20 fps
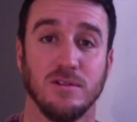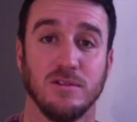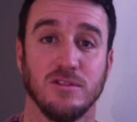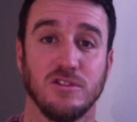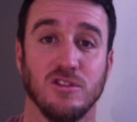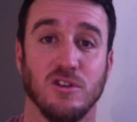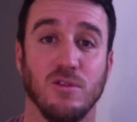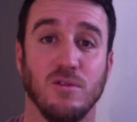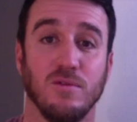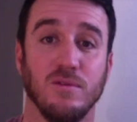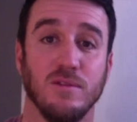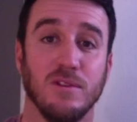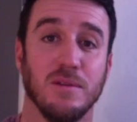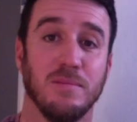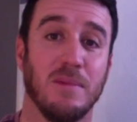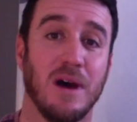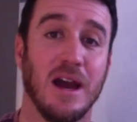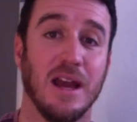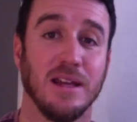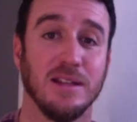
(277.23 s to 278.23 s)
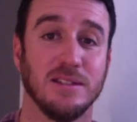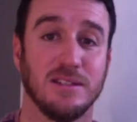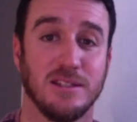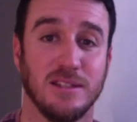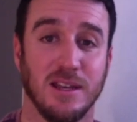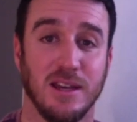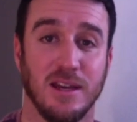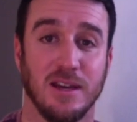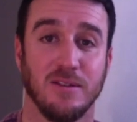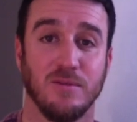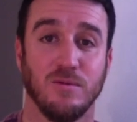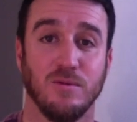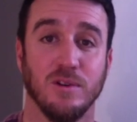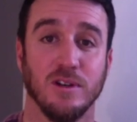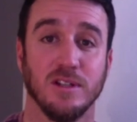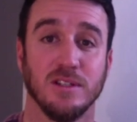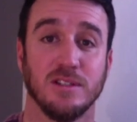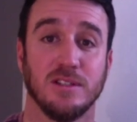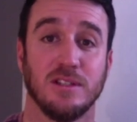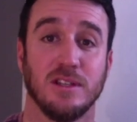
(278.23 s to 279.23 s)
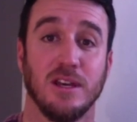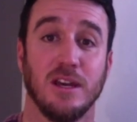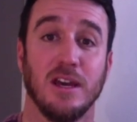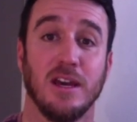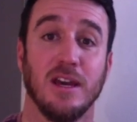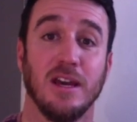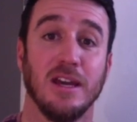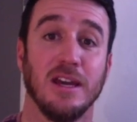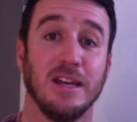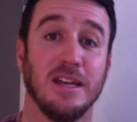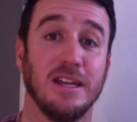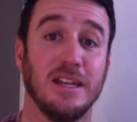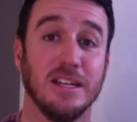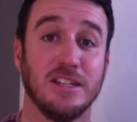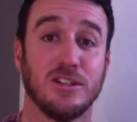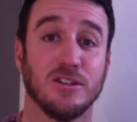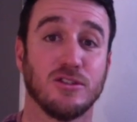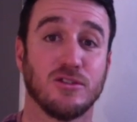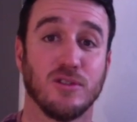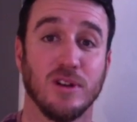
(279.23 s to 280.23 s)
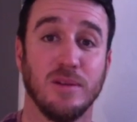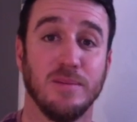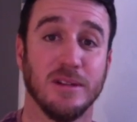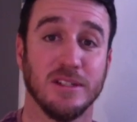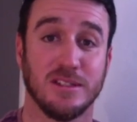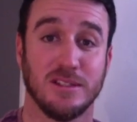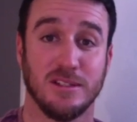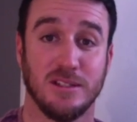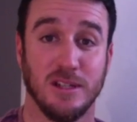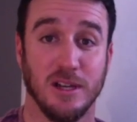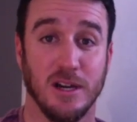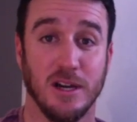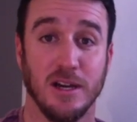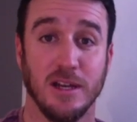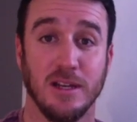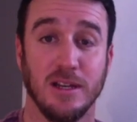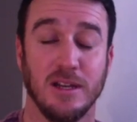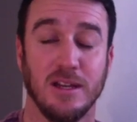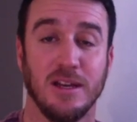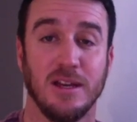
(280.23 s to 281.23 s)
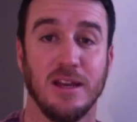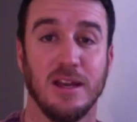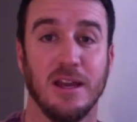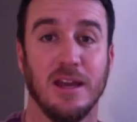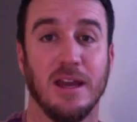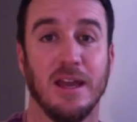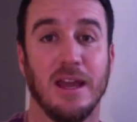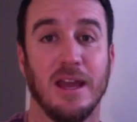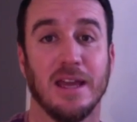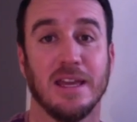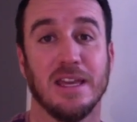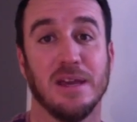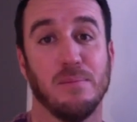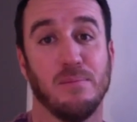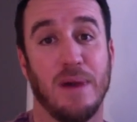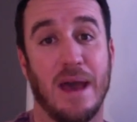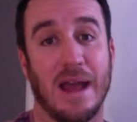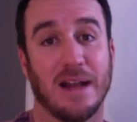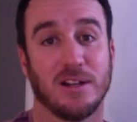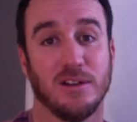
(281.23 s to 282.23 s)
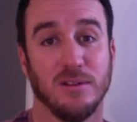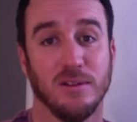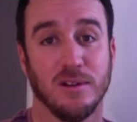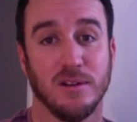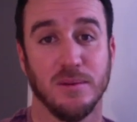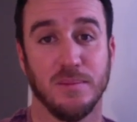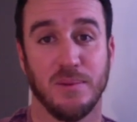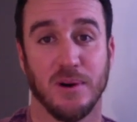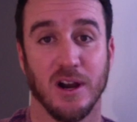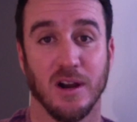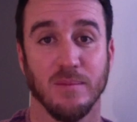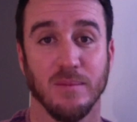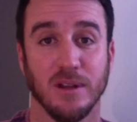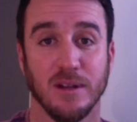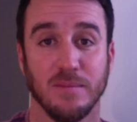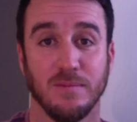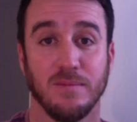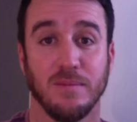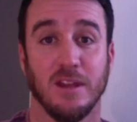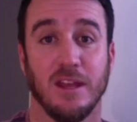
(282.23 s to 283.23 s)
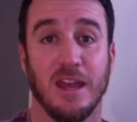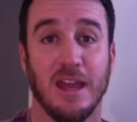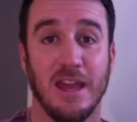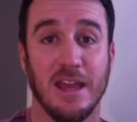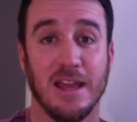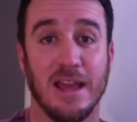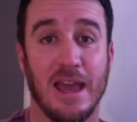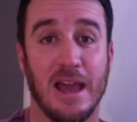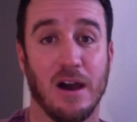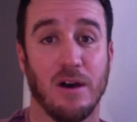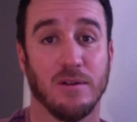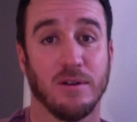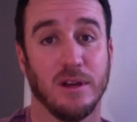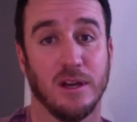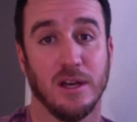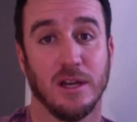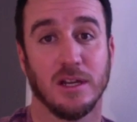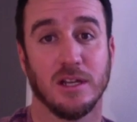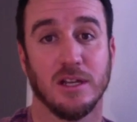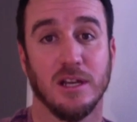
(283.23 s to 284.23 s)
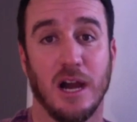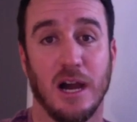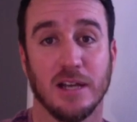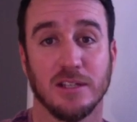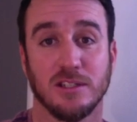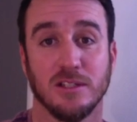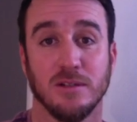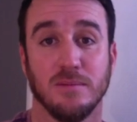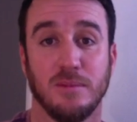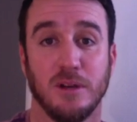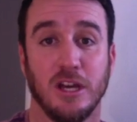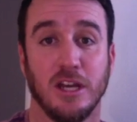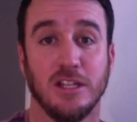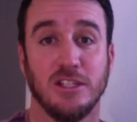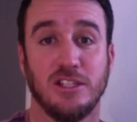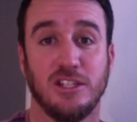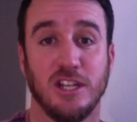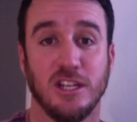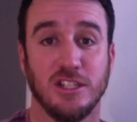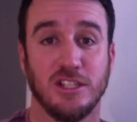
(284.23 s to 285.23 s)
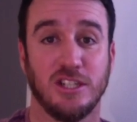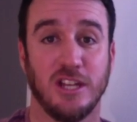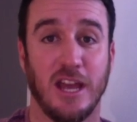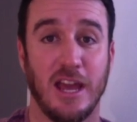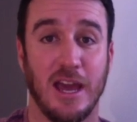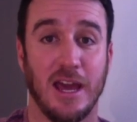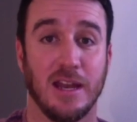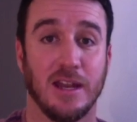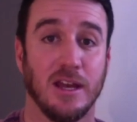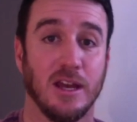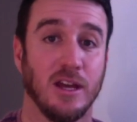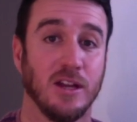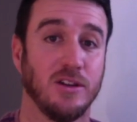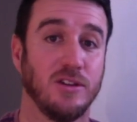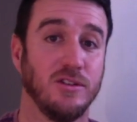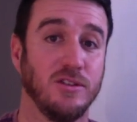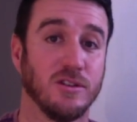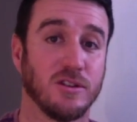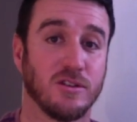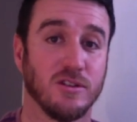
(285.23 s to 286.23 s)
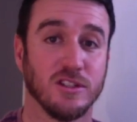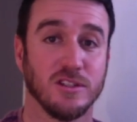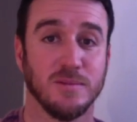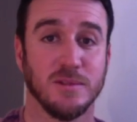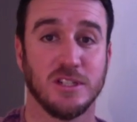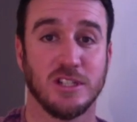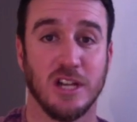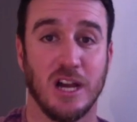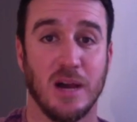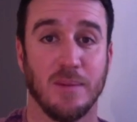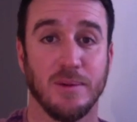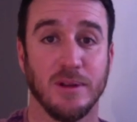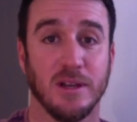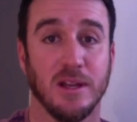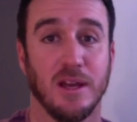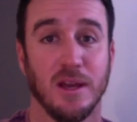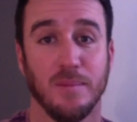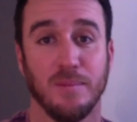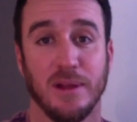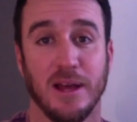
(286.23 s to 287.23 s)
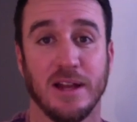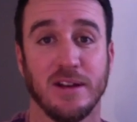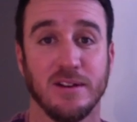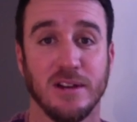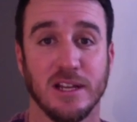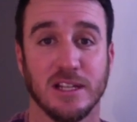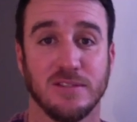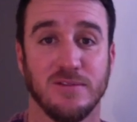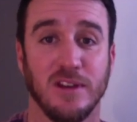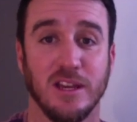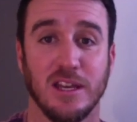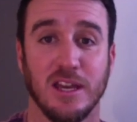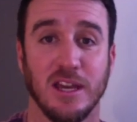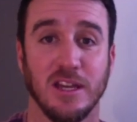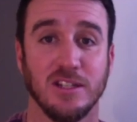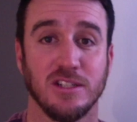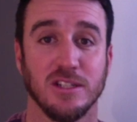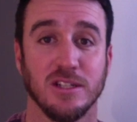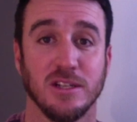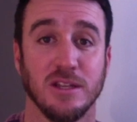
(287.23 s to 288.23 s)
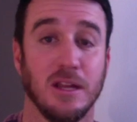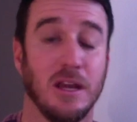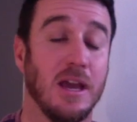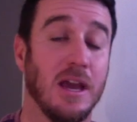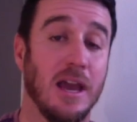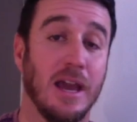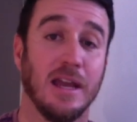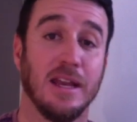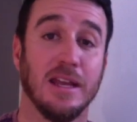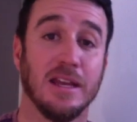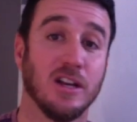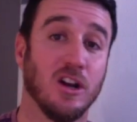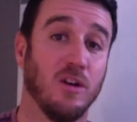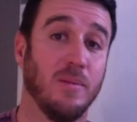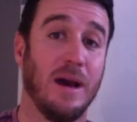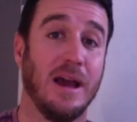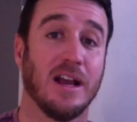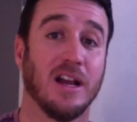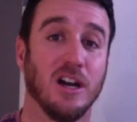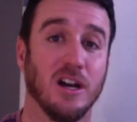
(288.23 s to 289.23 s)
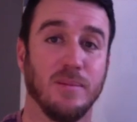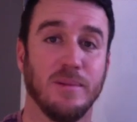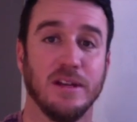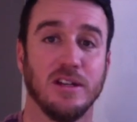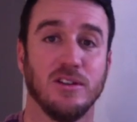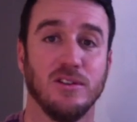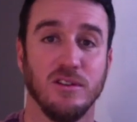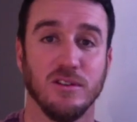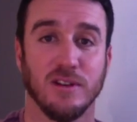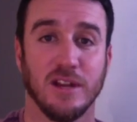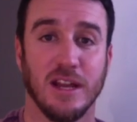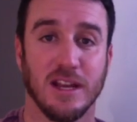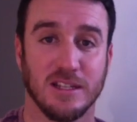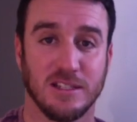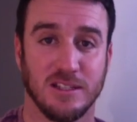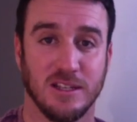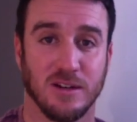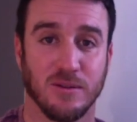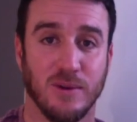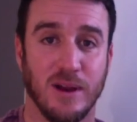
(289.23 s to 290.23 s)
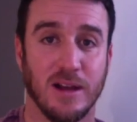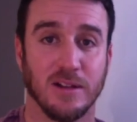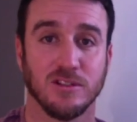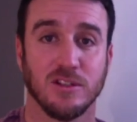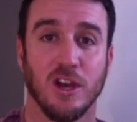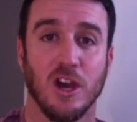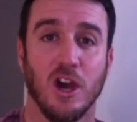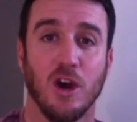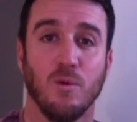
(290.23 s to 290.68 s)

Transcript: So the mindset was get your treatments done, get back to the department, hang out, gossip, chit chat, do your Christmas shopping, plan your next vacation, and then go back up and do your next set of rounds.